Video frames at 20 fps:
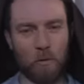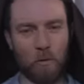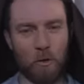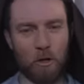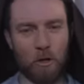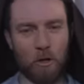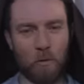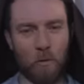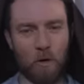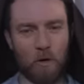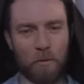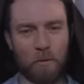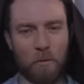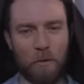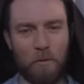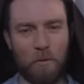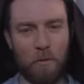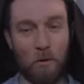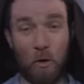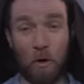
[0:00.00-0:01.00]
what it was
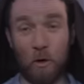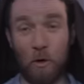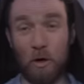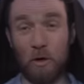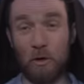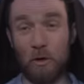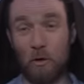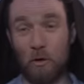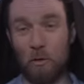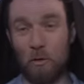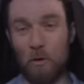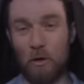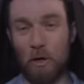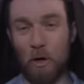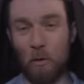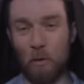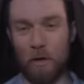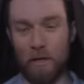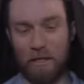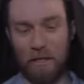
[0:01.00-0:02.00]
before, and you
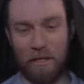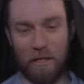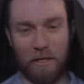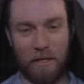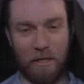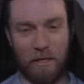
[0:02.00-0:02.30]
know it.